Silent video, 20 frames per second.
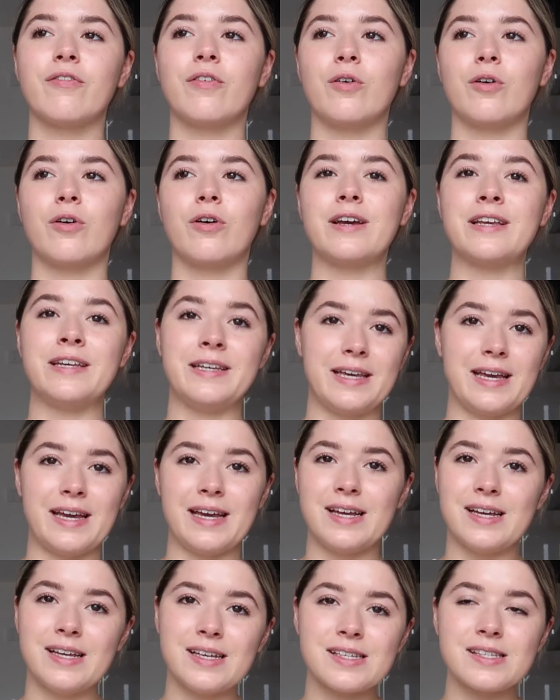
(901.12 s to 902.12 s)
for
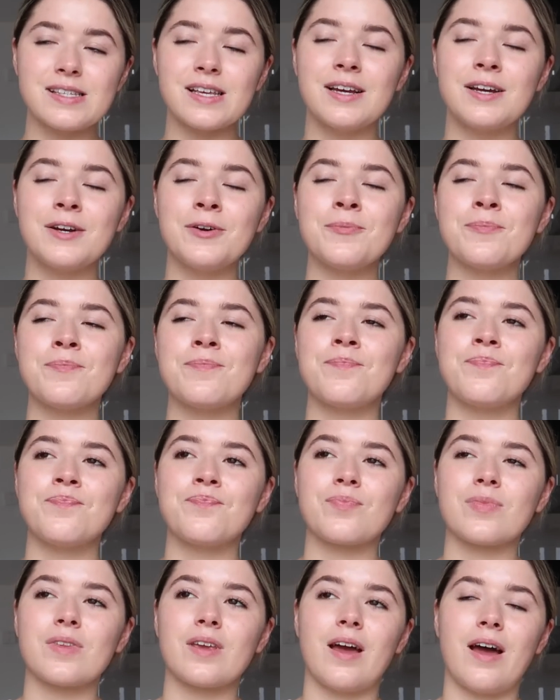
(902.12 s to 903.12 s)
years.
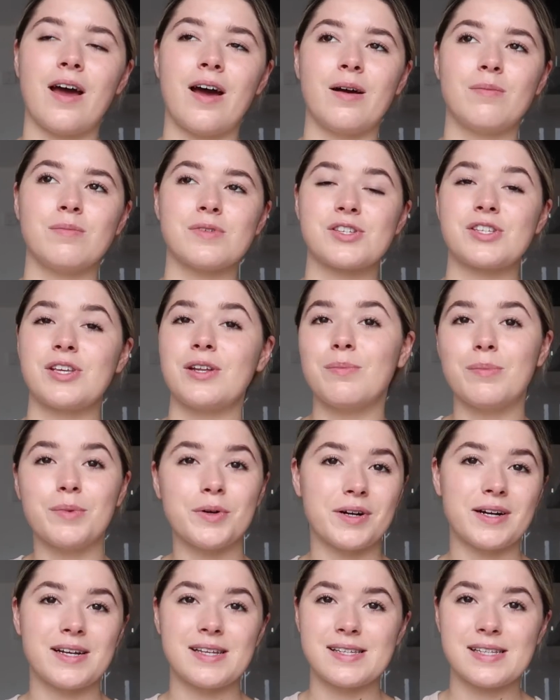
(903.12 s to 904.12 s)
St.
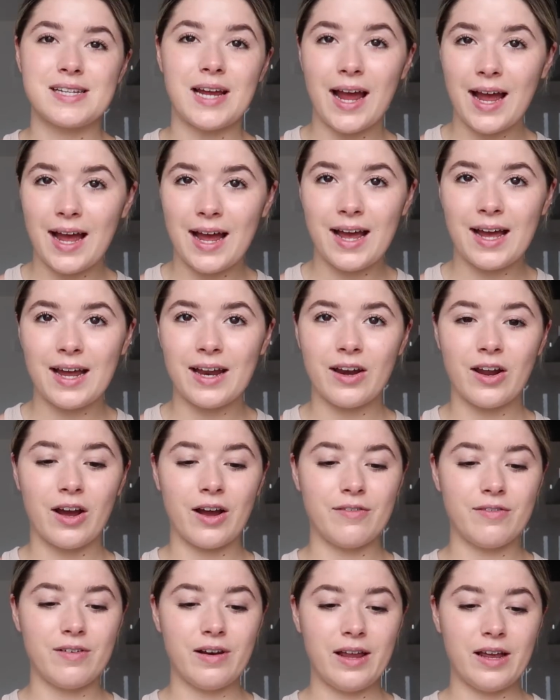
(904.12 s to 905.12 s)
Moritz Tan,
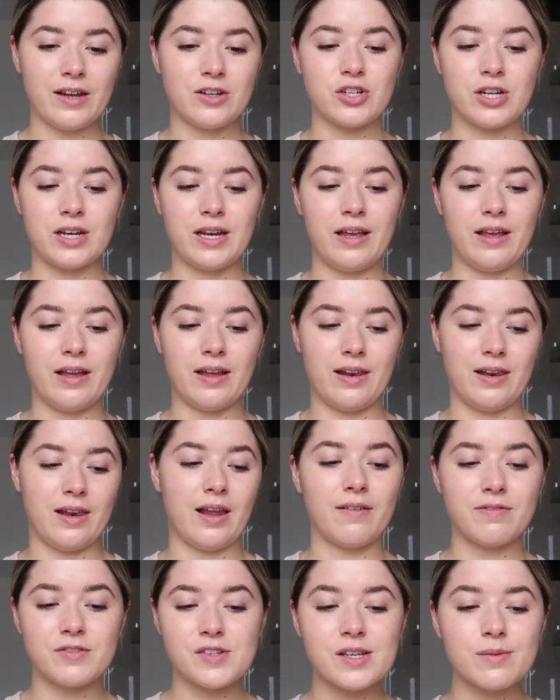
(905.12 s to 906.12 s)
I've literally
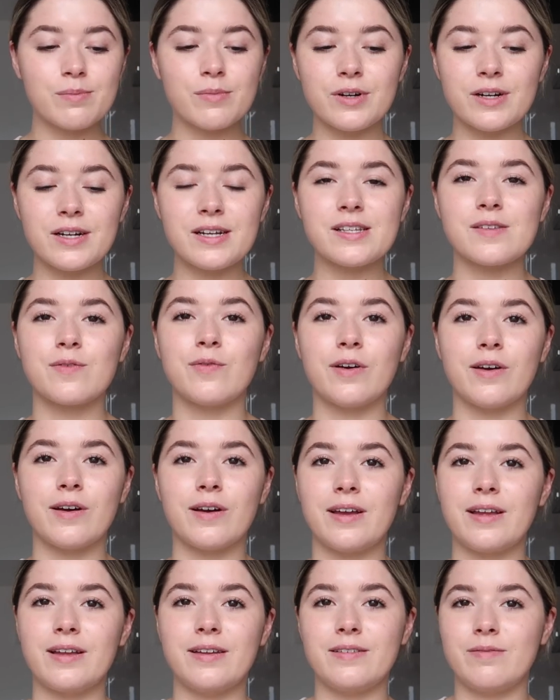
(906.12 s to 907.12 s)
loved St. Moritz
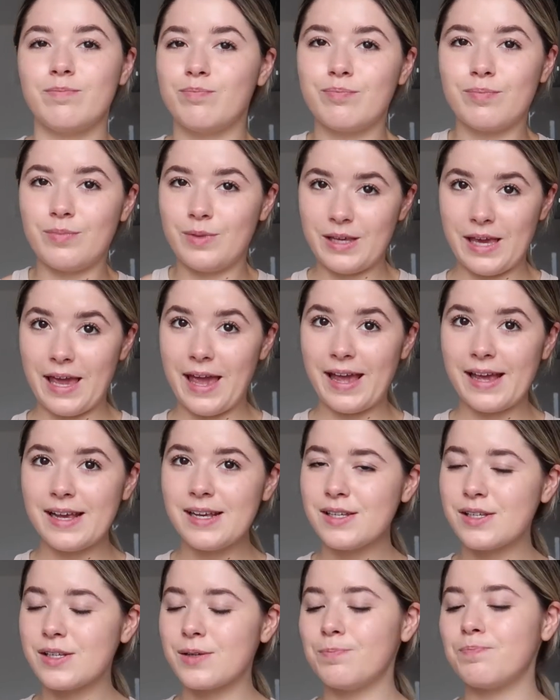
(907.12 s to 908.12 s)
for
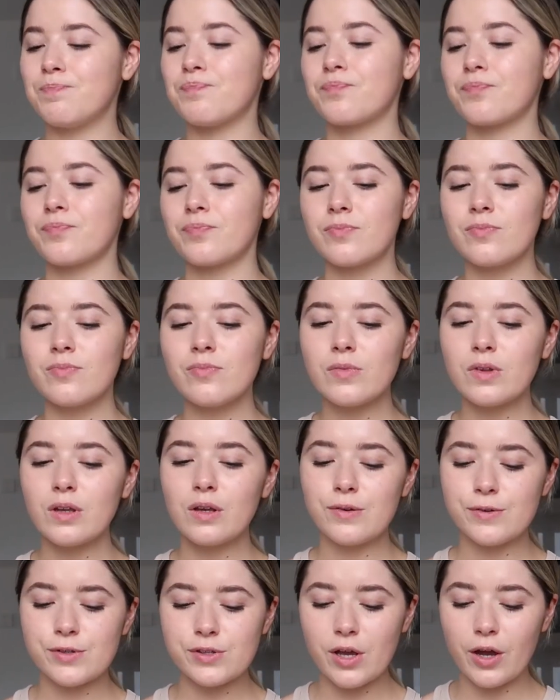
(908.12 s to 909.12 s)
years.
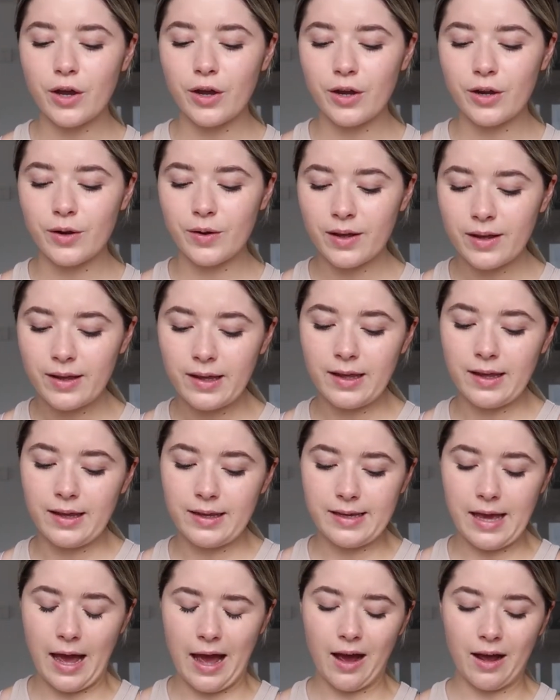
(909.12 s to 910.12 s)
So
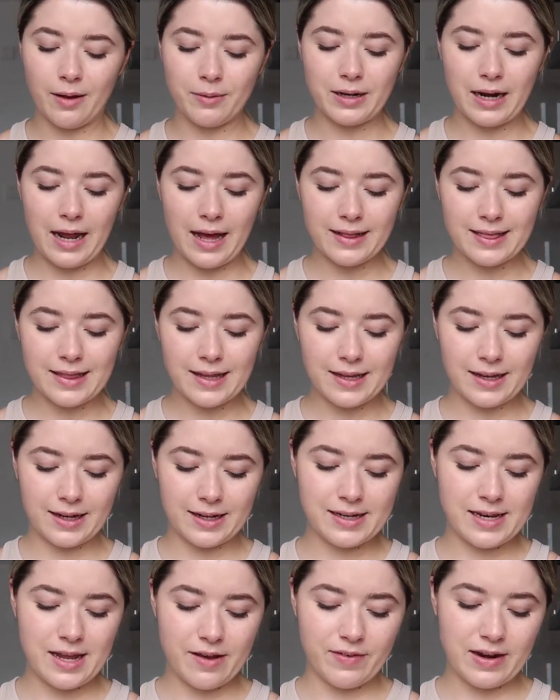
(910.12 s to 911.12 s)
yeah, I'm glad that I
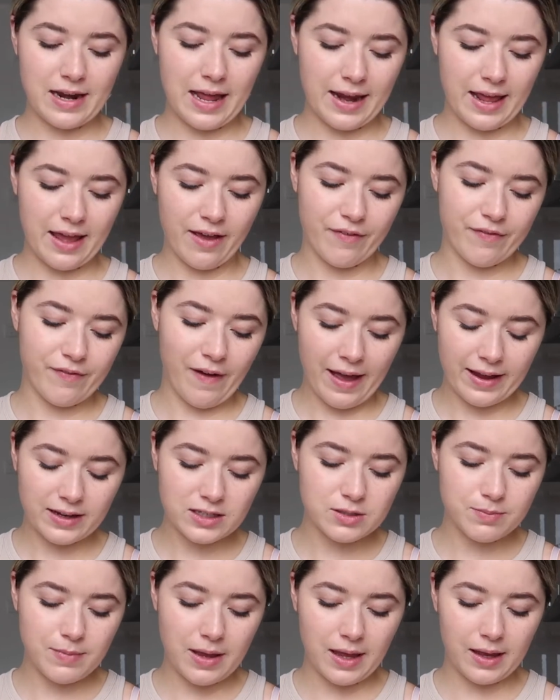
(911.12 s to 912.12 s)
never let it
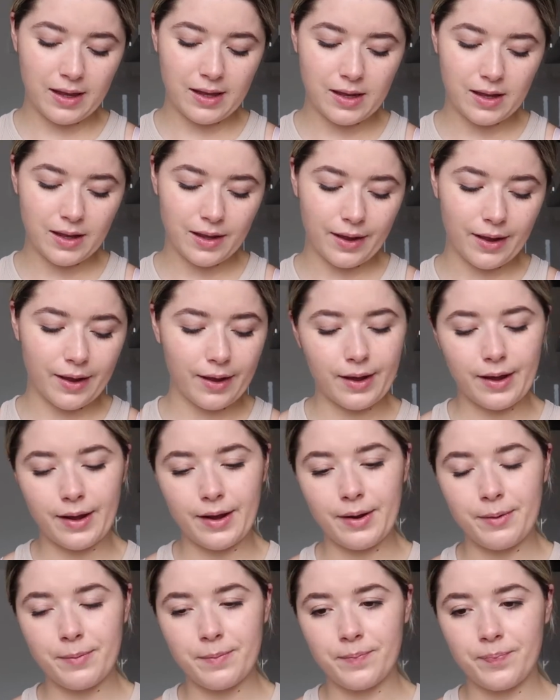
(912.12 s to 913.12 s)
affect me,
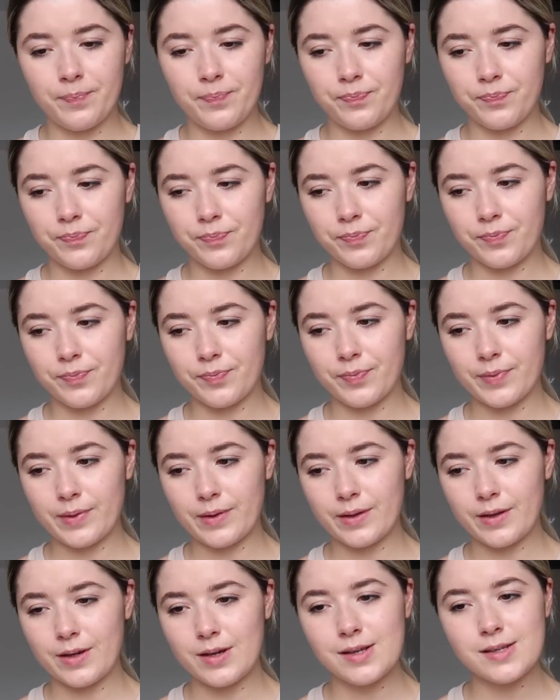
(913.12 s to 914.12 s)

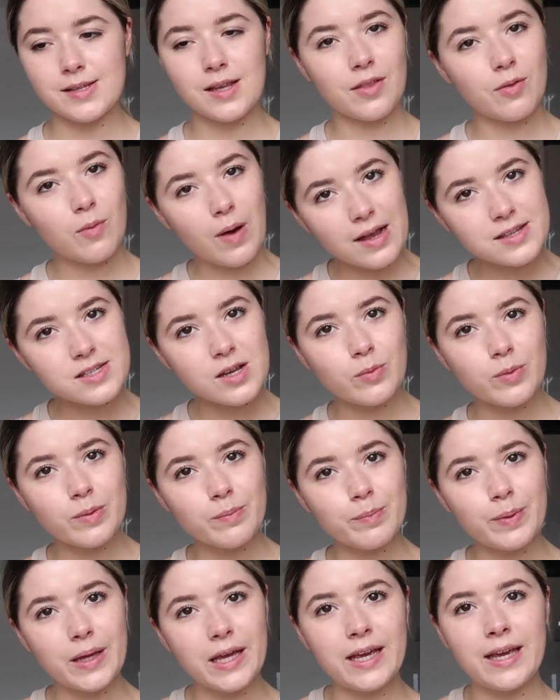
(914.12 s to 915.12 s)
because otherwise I
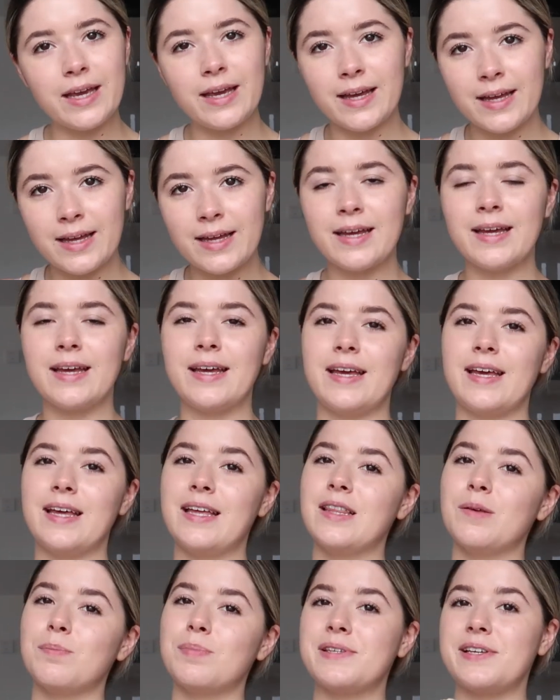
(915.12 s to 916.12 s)
wouldn't be
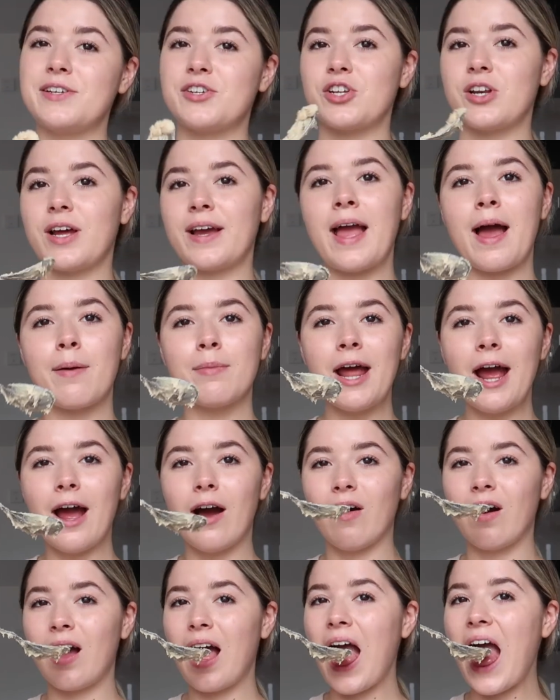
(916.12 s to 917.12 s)
in the position I am
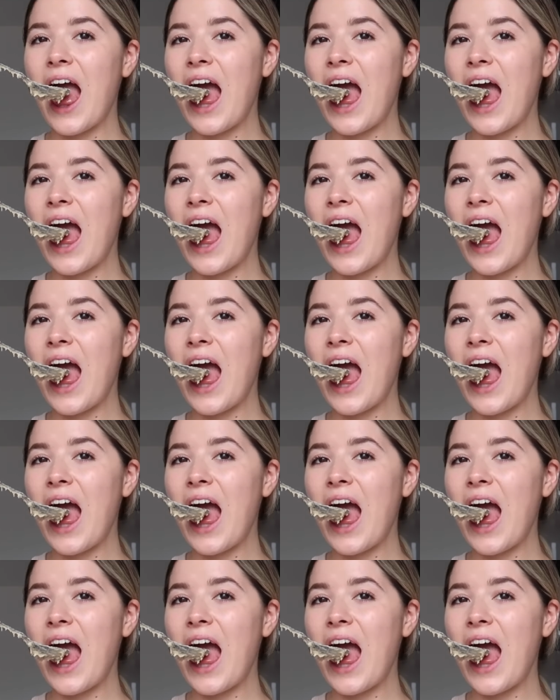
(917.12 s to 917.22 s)
now.